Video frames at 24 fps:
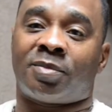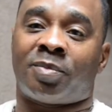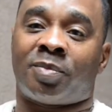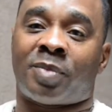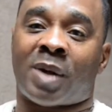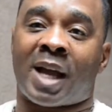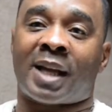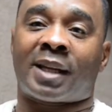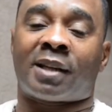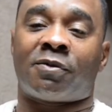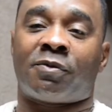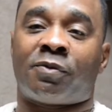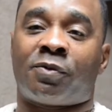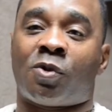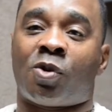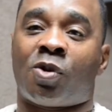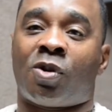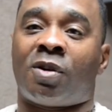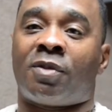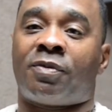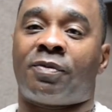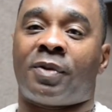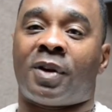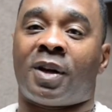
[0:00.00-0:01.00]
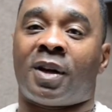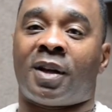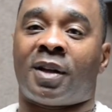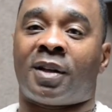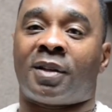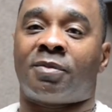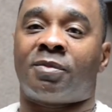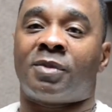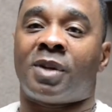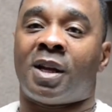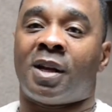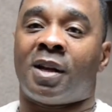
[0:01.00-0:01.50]
back and forth
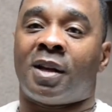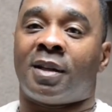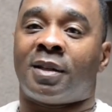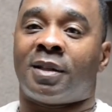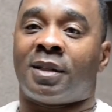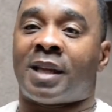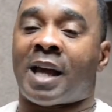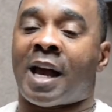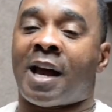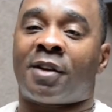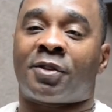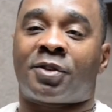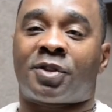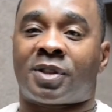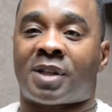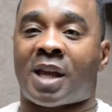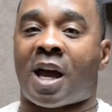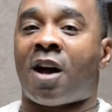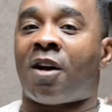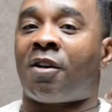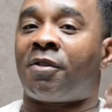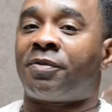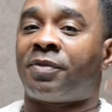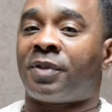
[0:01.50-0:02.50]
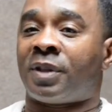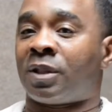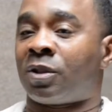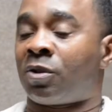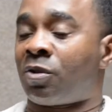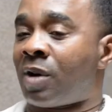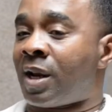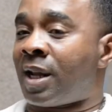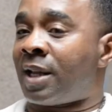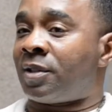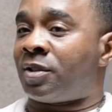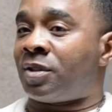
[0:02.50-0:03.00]
down south in
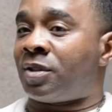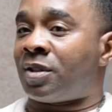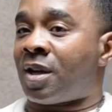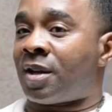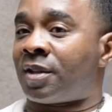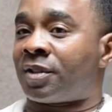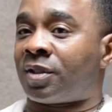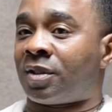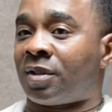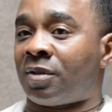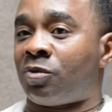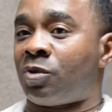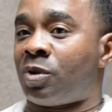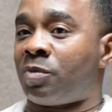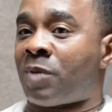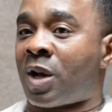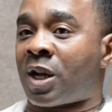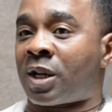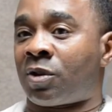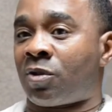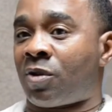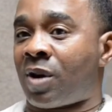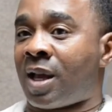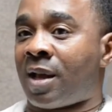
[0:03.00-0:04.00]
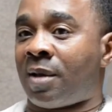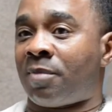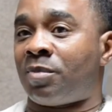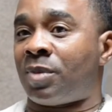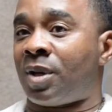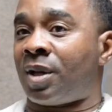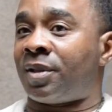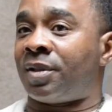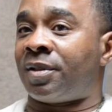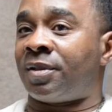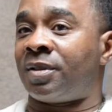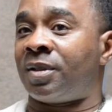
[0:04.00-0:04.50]
Grand Junction with my
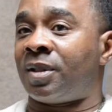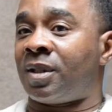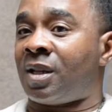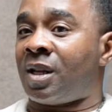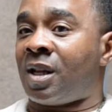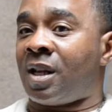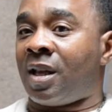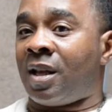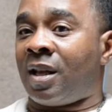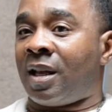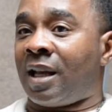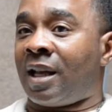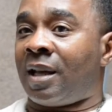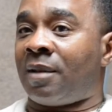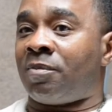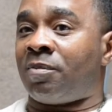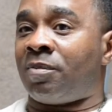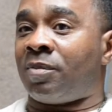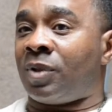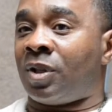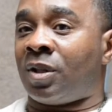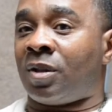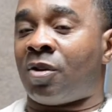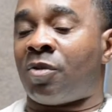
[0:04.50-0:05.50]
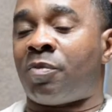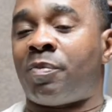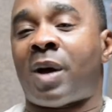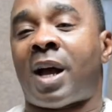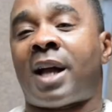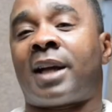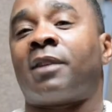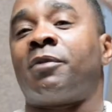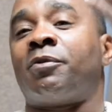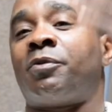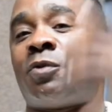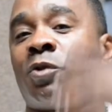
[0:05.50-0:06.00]
grandmother, and
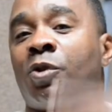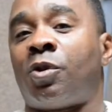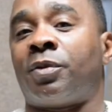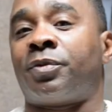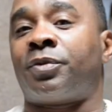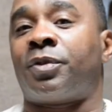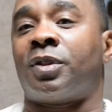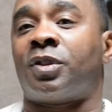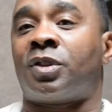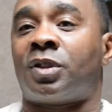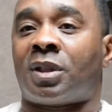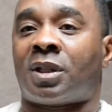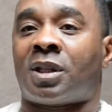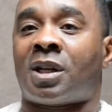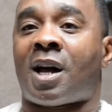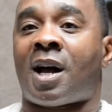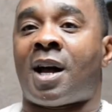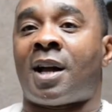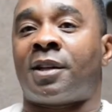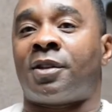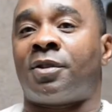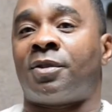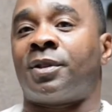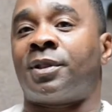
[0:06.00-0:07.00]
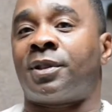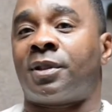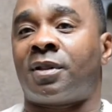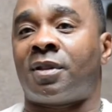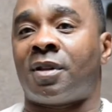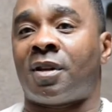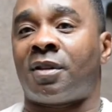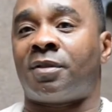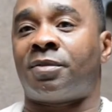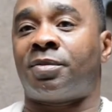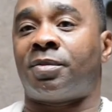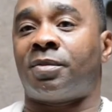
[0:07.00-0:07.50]
back and forth to Chicago and
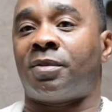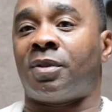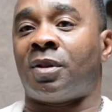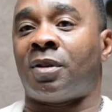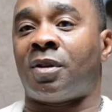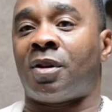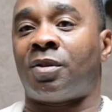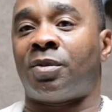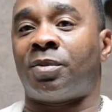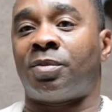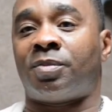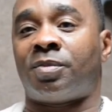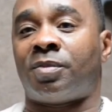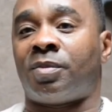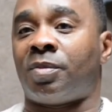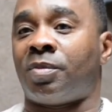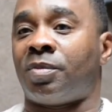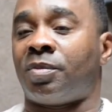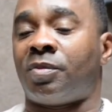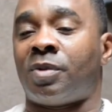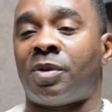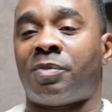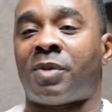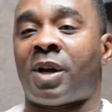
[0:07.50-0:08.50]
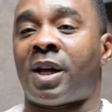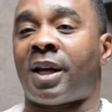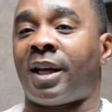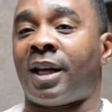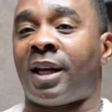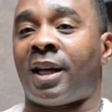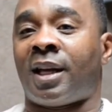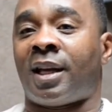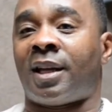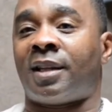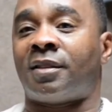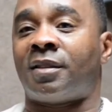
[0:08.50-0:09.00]
stuff, with my
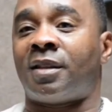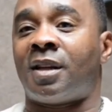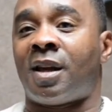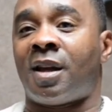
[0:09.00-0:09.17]
aunt,